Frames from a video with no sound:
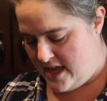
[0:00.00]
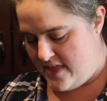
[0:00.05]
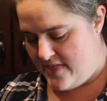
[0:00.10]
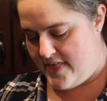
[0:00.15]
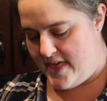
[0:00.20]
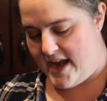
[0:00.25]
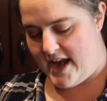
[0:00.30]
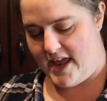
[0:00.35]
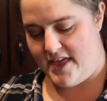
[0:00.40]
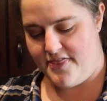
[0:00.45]

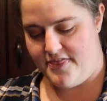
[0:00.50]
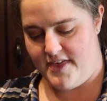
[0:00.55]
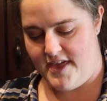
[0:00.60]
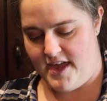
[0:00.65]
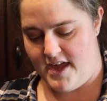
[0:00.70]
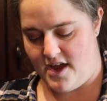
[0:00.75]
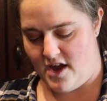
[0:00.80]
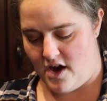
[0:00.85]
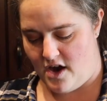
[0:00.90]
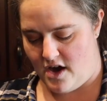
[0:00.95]
that I
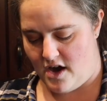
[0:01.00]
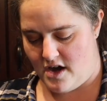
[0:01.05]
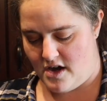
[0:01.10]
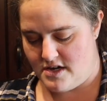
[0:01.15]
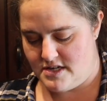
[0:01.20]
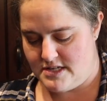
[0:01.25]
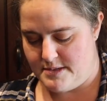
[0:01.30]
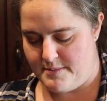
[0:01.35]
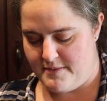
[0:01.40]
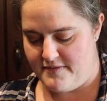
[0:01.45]
think are
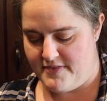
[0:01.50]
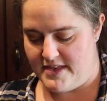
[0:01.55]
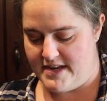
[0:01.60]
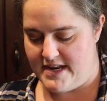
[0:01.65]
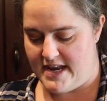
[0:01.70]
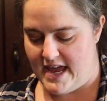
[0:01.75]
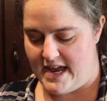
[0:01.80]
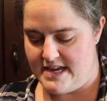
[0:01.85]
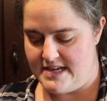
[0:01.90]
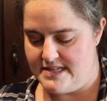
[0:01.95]
some of the
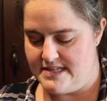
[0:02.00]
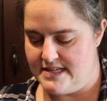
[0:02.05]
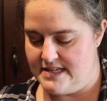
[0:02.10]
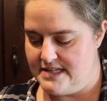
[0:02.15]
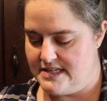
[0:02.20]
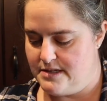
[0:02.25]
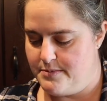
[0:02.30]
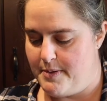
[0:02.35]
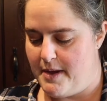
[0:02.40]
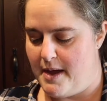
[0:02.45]

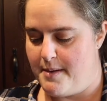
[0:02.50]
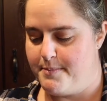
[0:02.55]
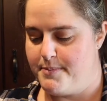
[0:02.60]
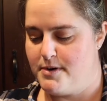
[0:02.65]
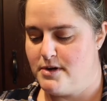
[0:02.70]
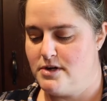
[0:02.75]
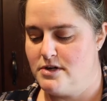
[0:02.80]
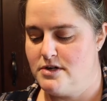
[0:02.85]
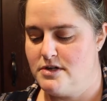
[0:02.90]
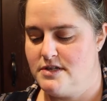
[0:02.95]
nicest
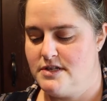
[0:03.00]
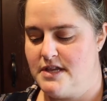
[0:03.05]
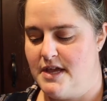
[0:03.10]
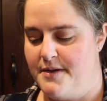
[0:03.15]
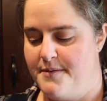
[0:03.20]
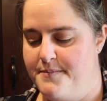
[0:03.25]
peppers.